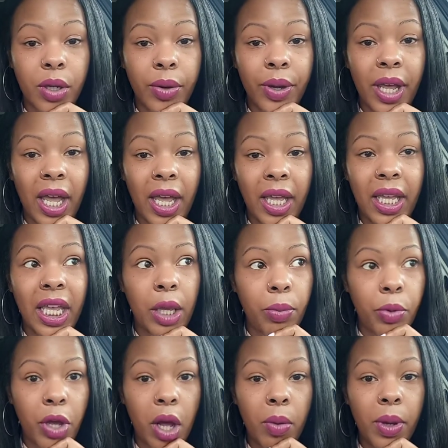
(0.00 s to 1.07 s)
Okay, keep
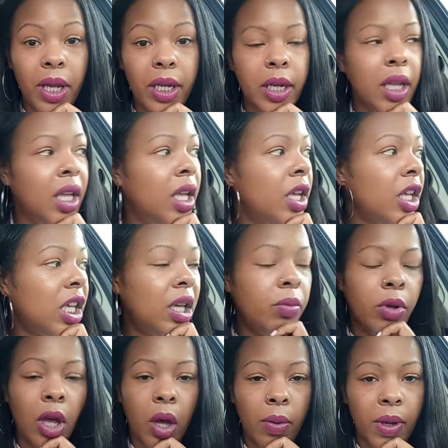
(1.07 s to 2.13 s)
going,
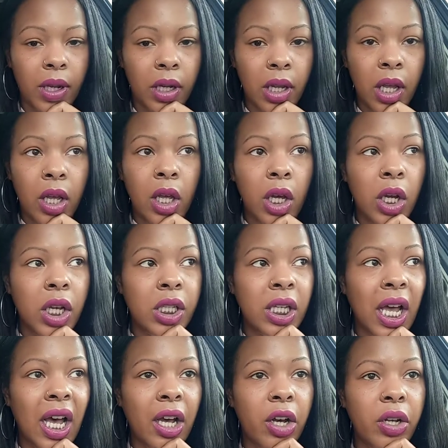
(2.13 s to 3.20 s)
because
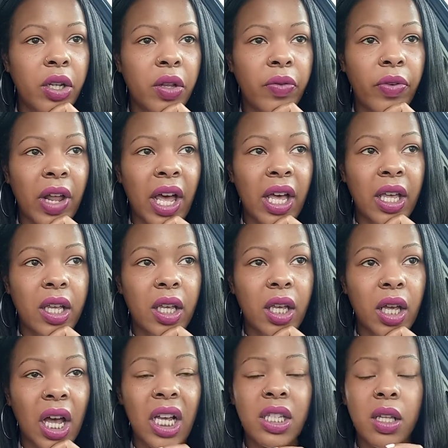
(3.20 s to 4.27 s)
I could have, like,
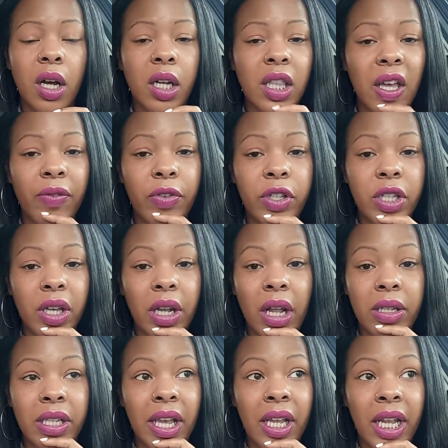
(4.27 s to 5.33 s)
I started that video and I
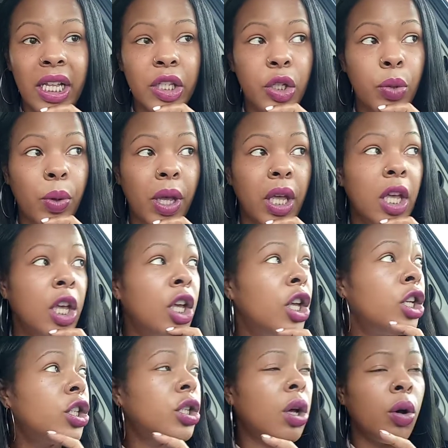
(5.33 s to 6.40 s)
was getting into it.
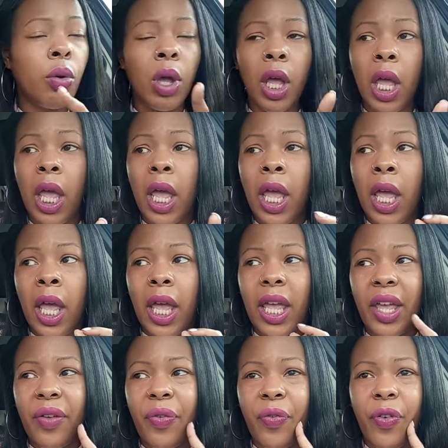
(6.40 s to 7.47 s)
So
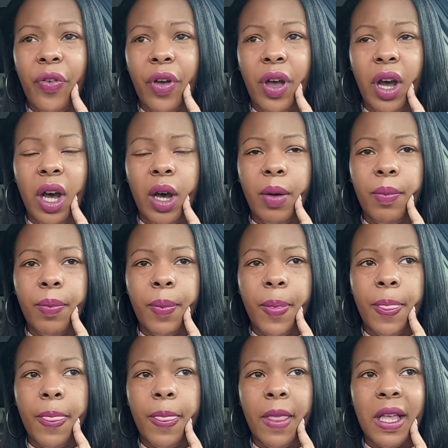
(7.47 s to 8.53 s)
if
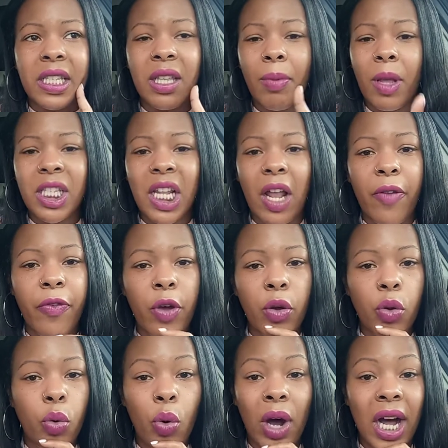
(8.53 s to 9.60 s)
see, because of that phone
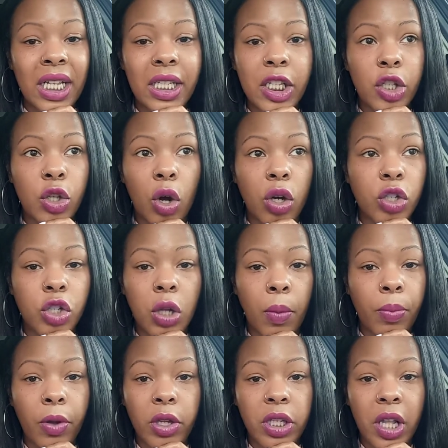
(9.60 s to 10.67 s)
call, I did not stop
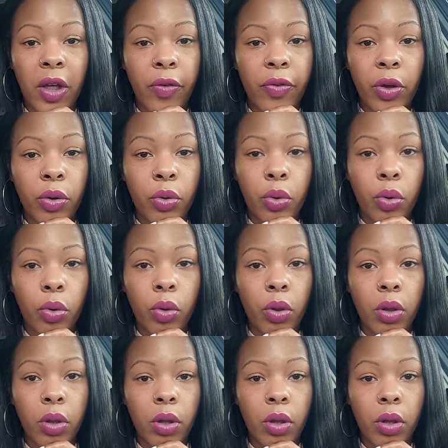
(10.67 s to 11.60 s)
because of that phone call.